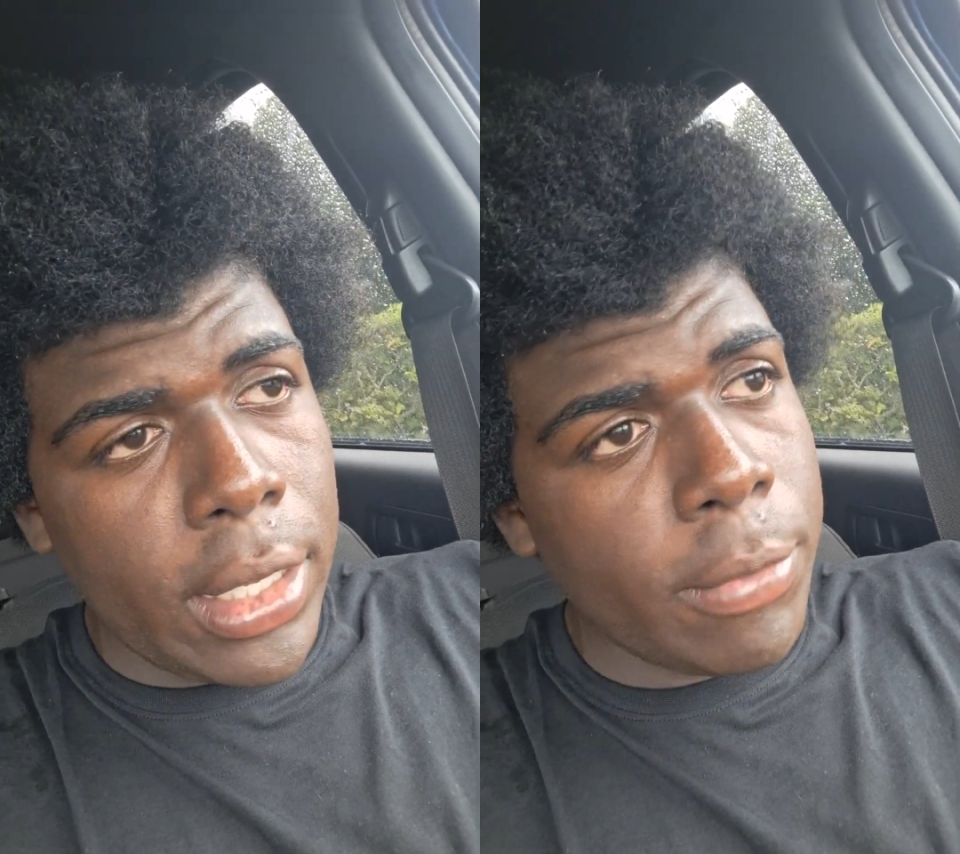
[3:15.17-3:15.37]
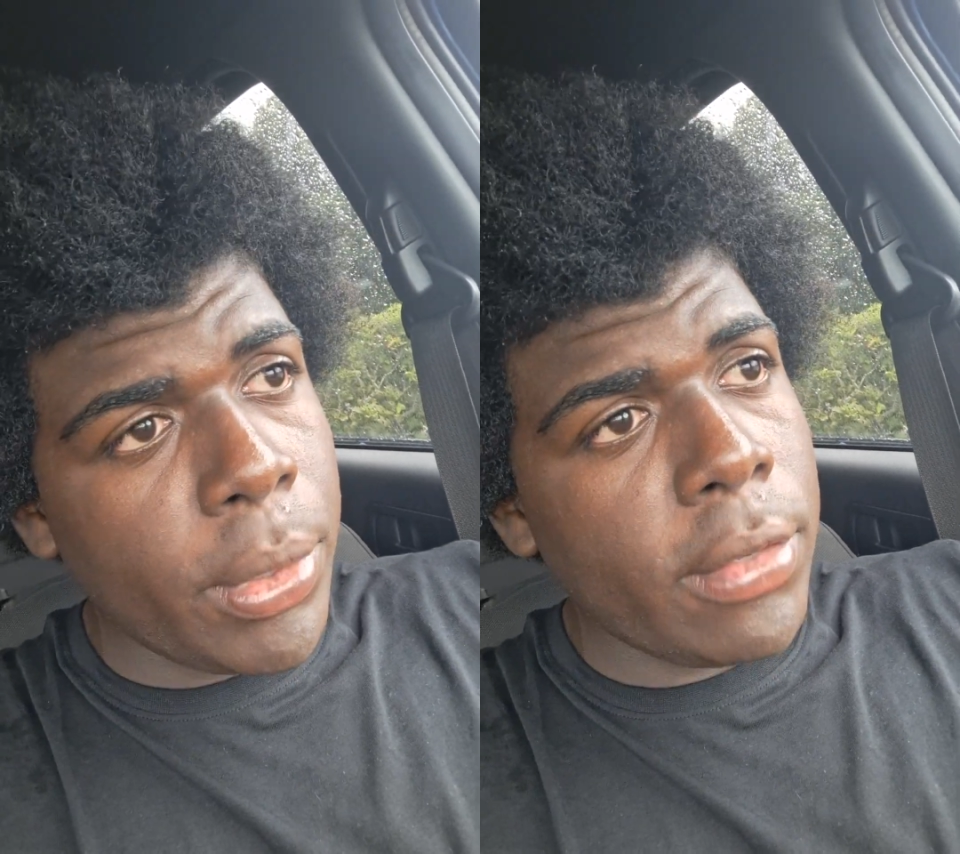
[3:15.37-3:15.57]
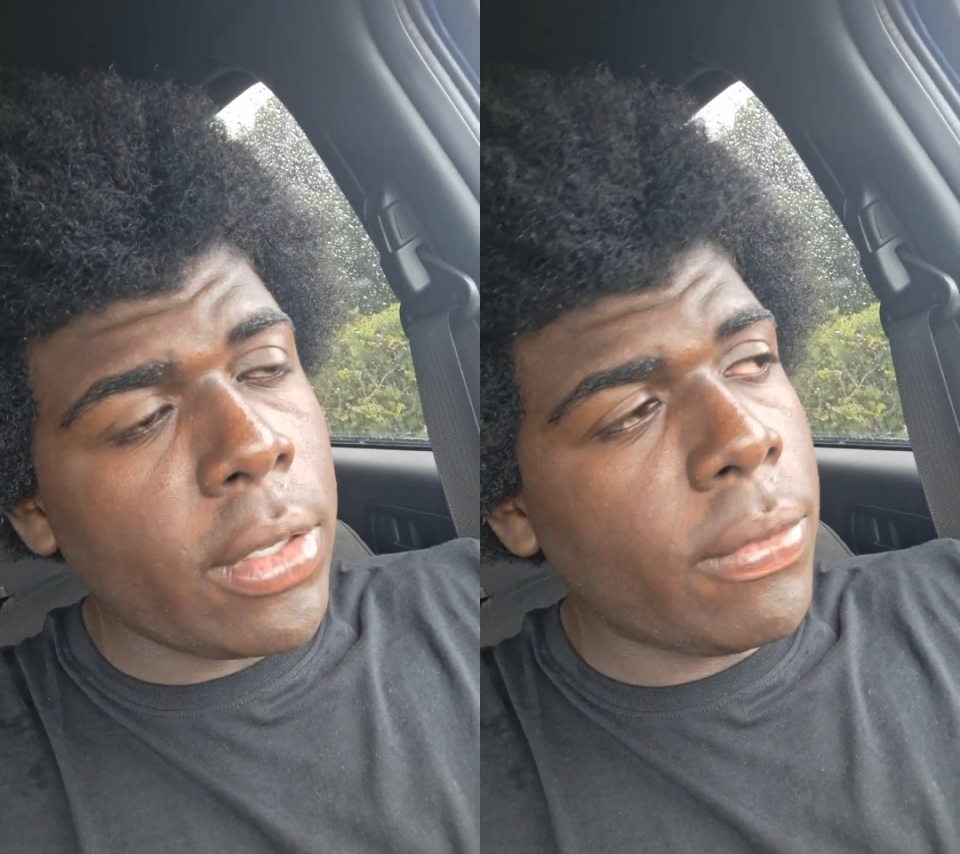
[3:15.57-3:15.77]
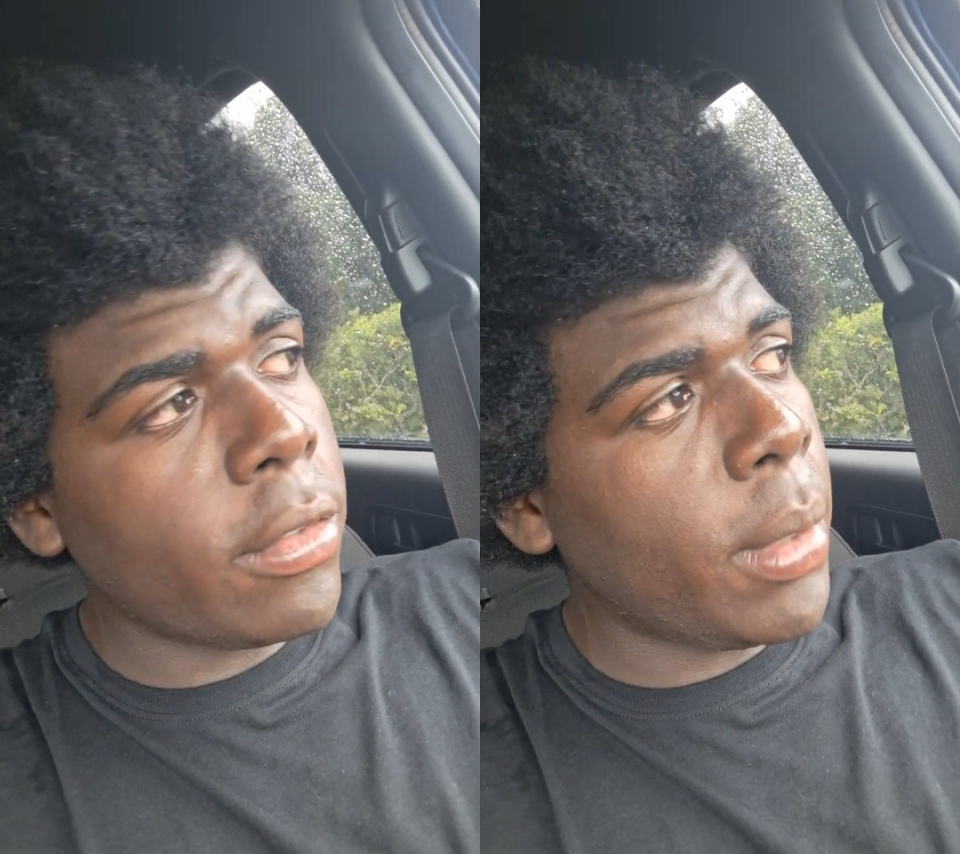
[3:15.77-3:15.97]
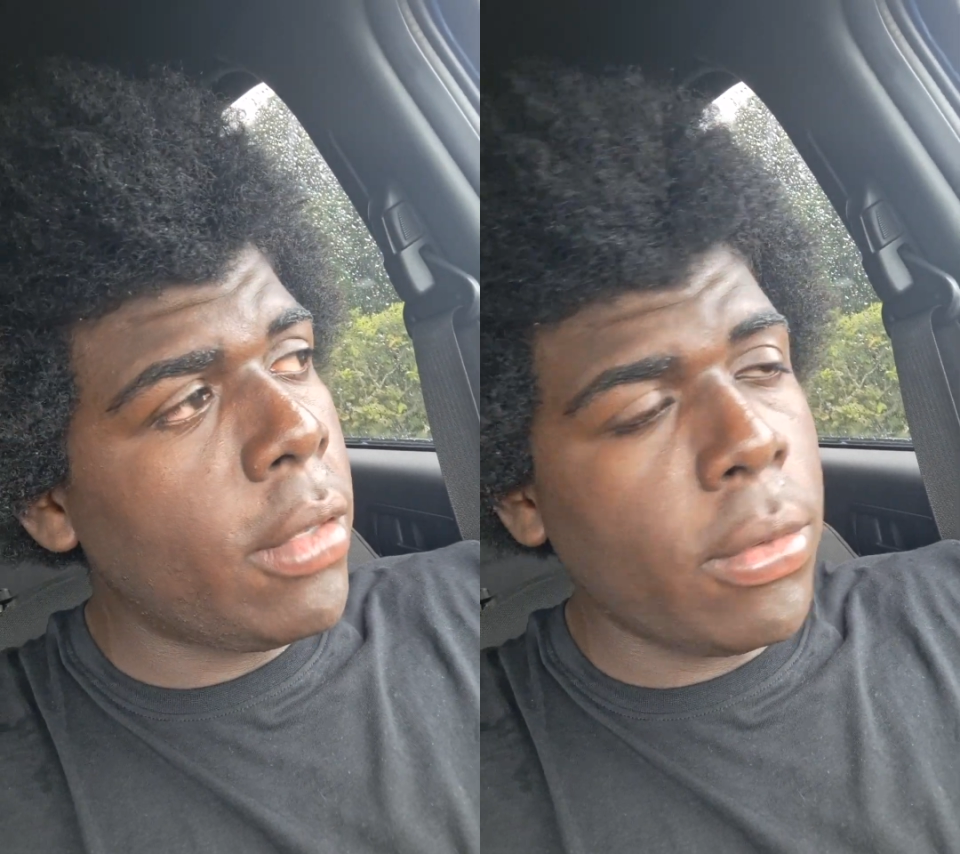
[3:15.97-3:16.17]
it's pretty
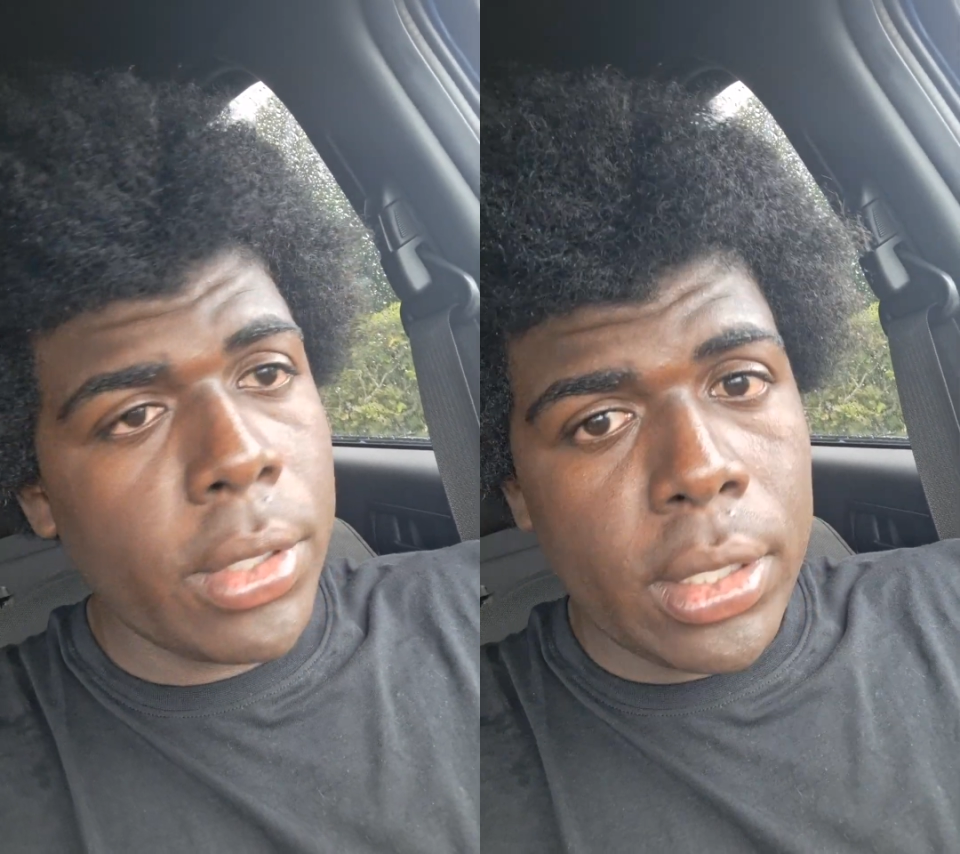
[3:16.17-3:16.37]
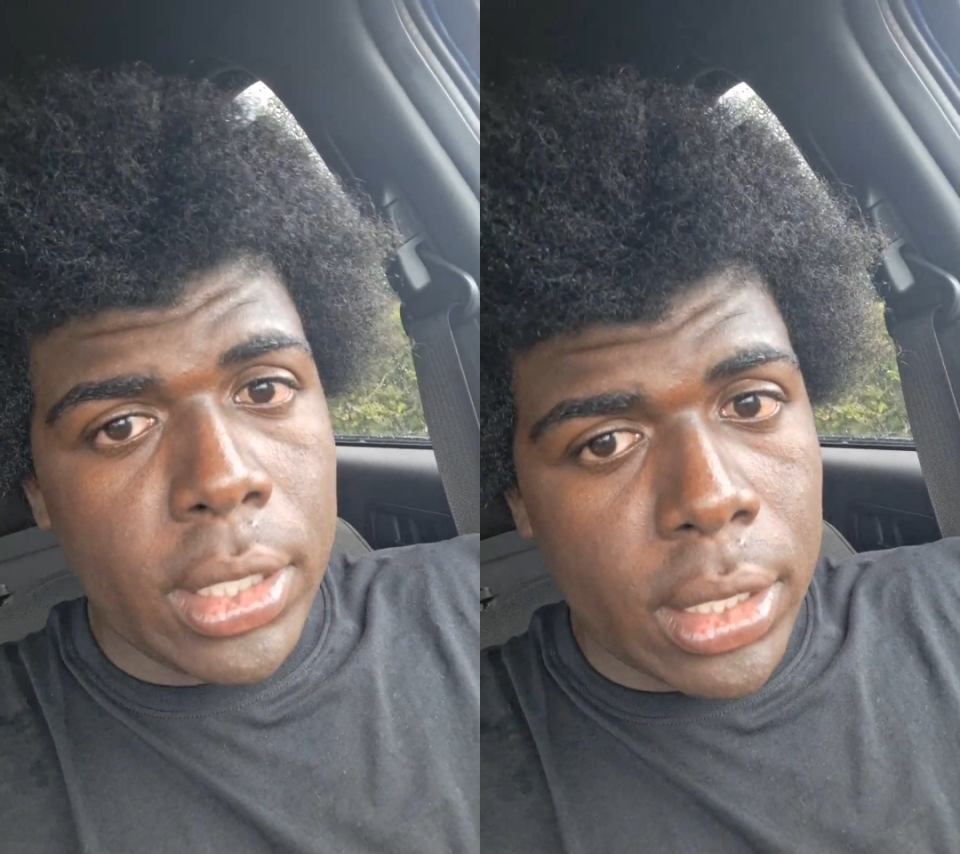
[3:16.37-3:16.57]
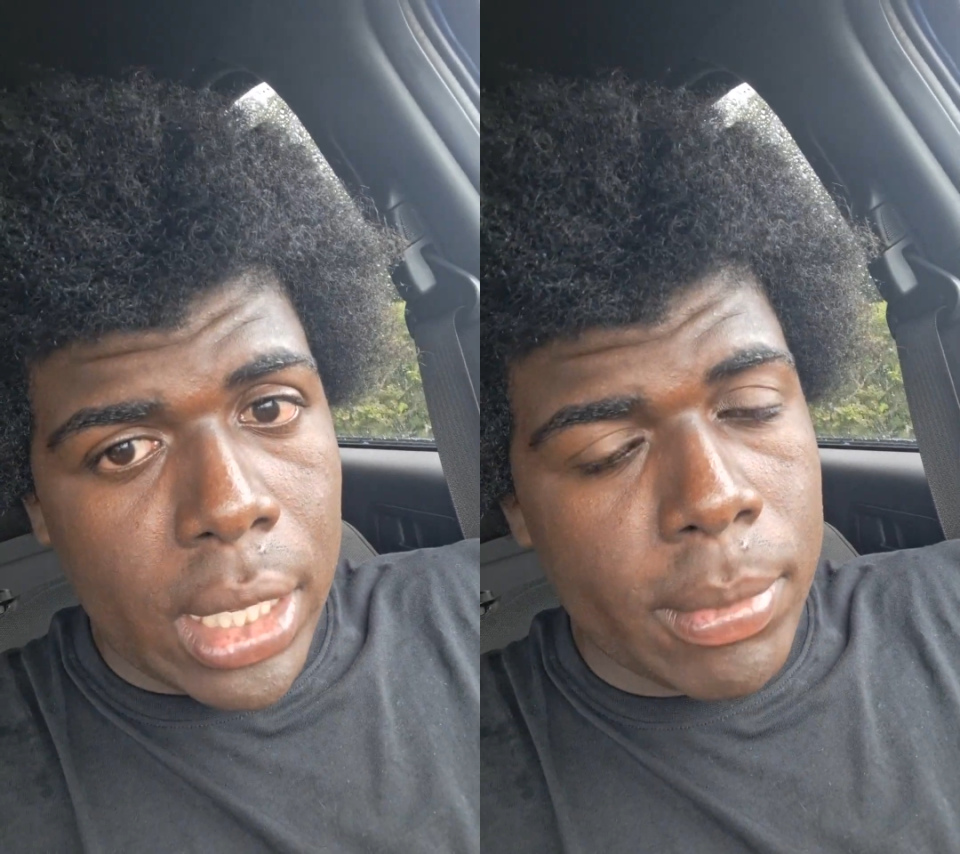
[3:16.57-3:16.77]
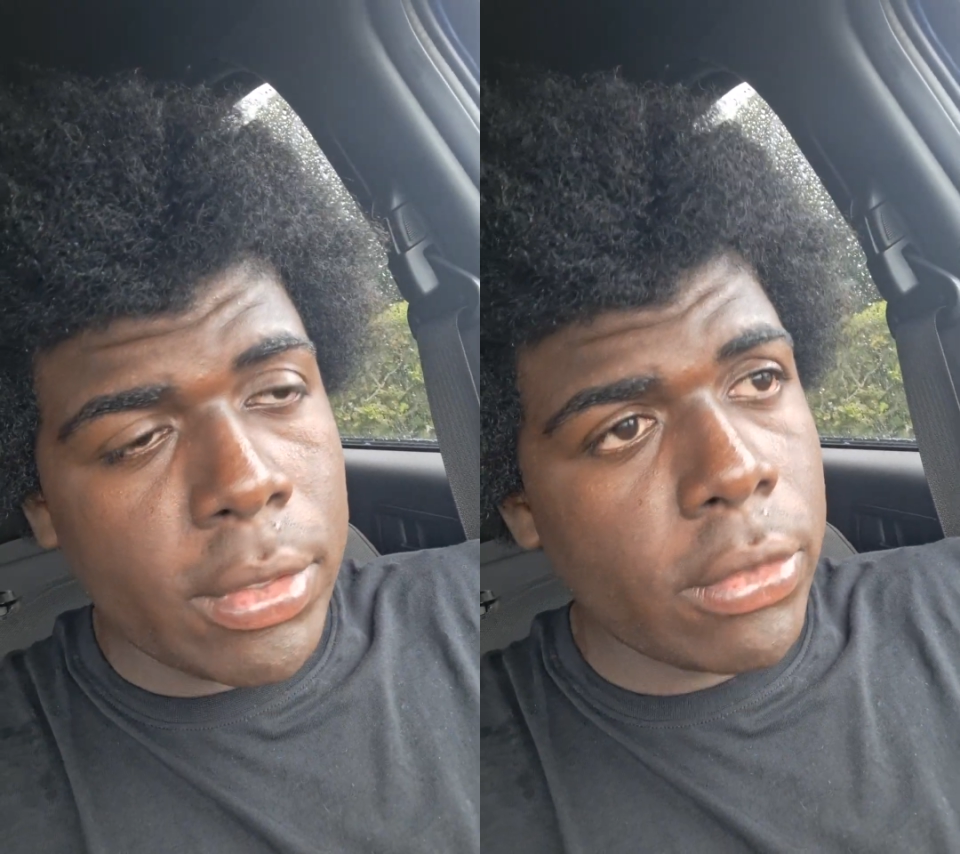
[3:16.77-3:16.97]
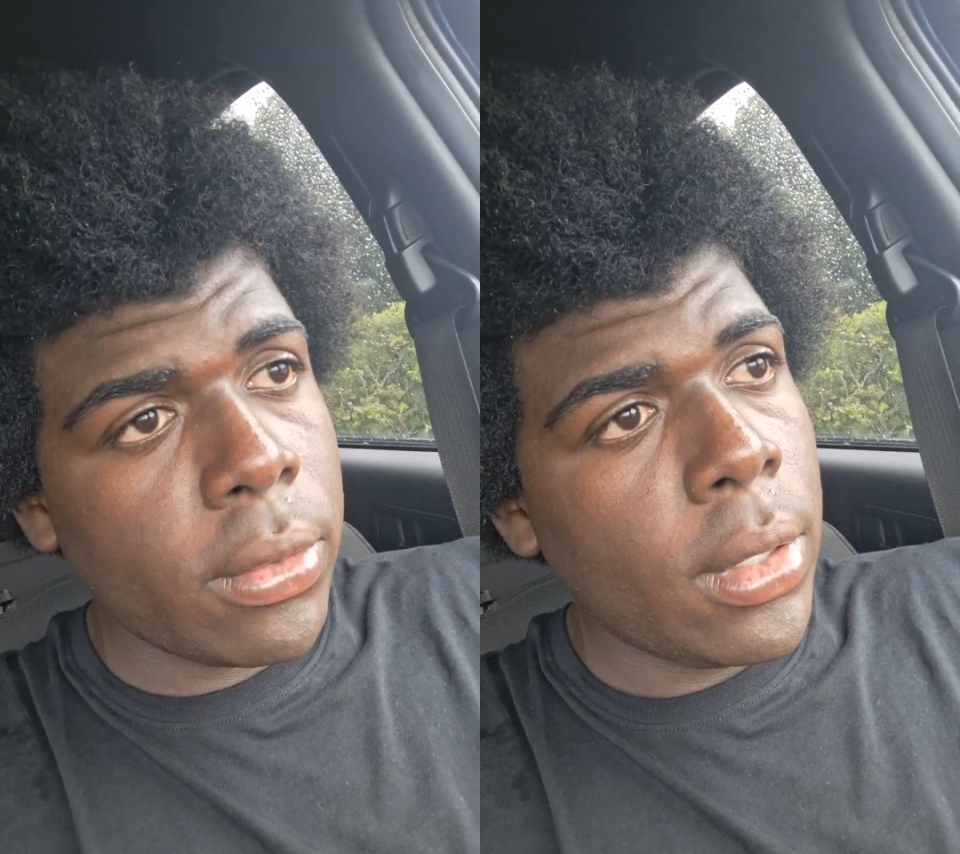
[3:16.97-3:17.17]
self-explanatory in, in the comment
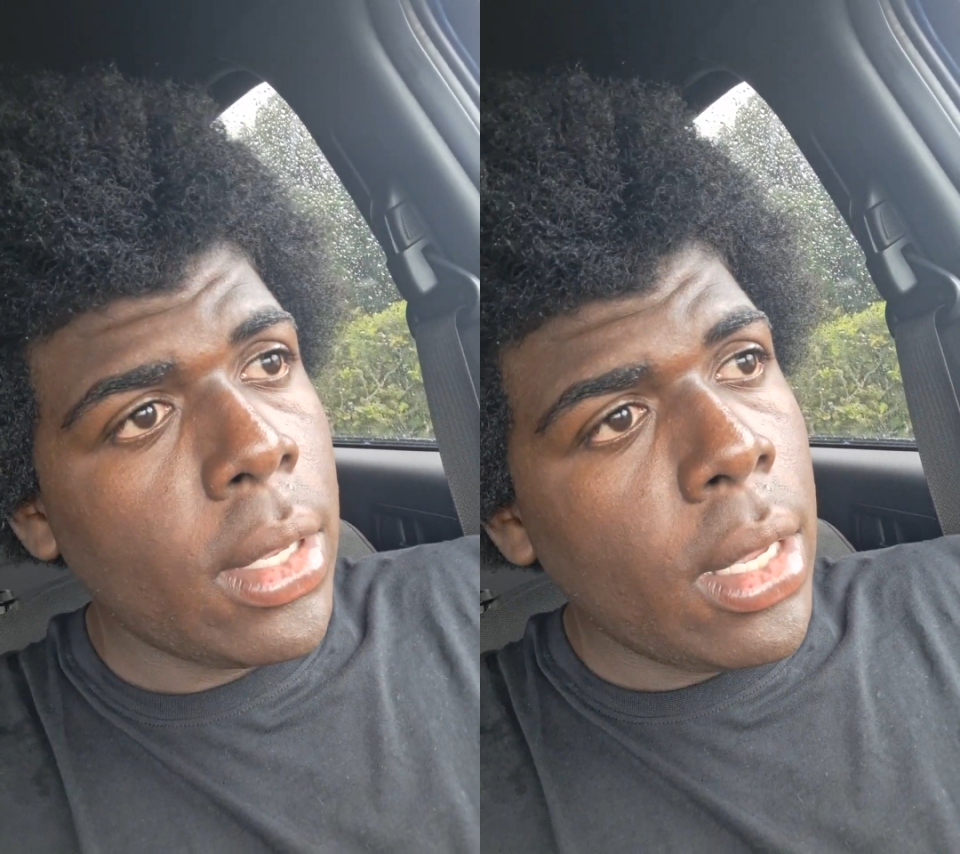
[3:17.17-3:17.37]
section.